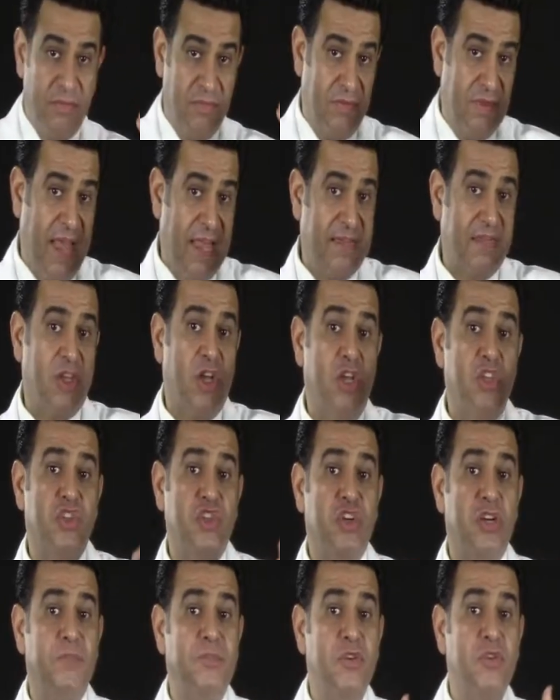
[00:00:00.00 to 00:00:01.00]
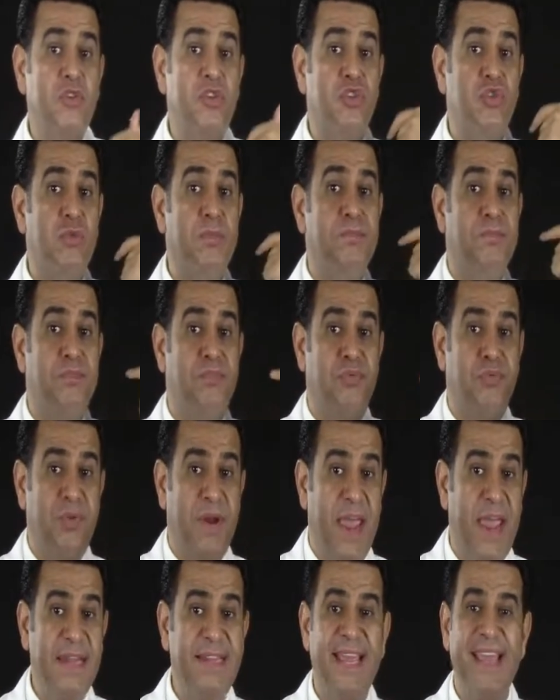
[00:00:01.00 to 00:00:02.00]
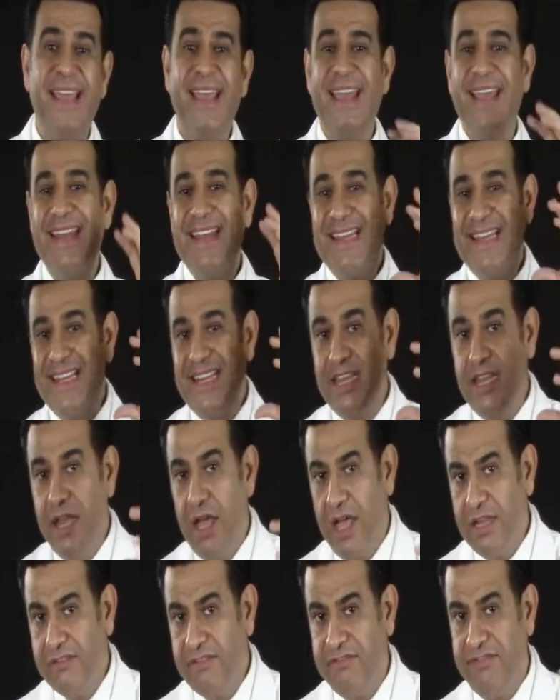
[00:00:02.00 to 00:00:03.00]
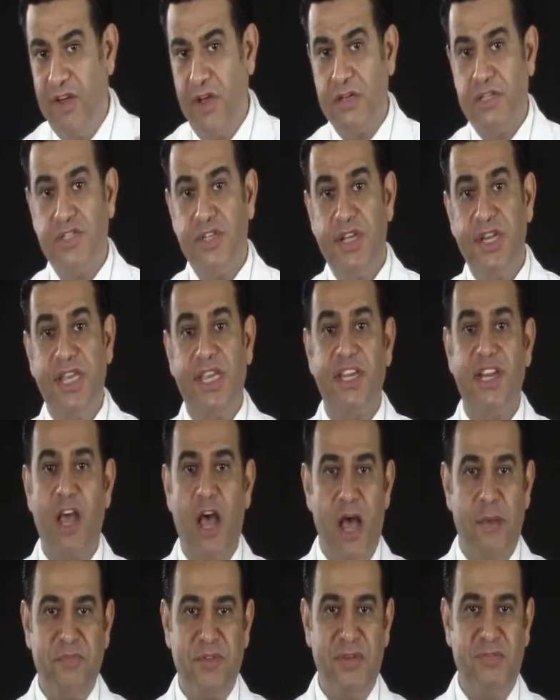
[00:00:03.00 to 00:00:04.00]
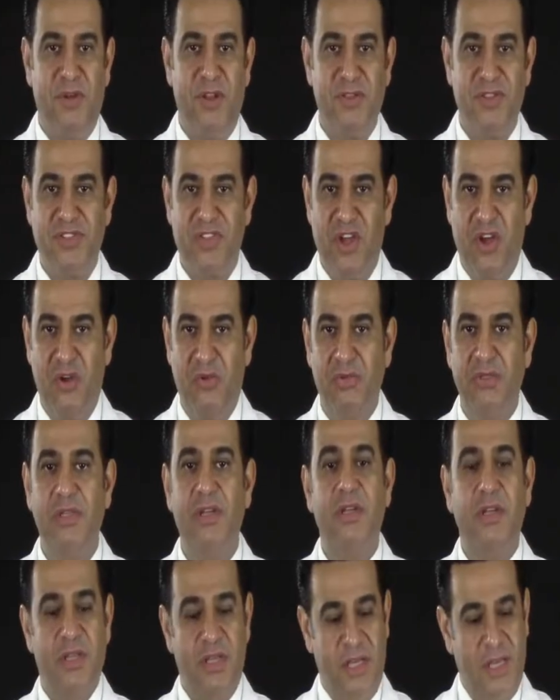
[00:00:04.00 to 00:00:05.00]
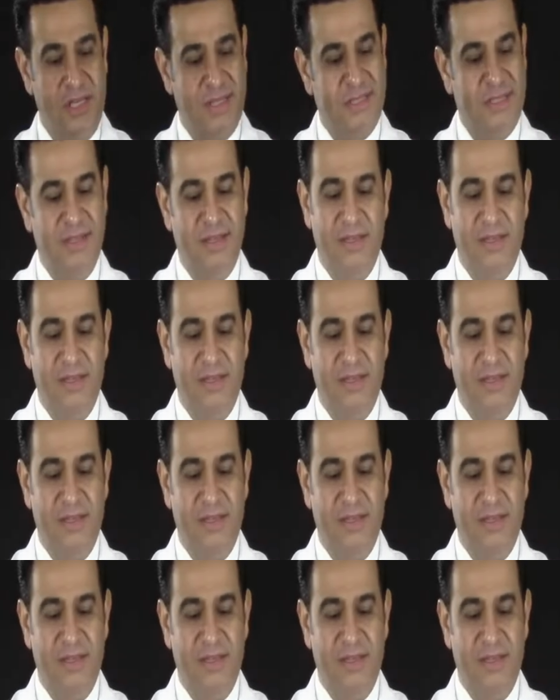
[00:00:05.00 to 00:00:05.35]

that contributes to brain not functioning in optimal zone is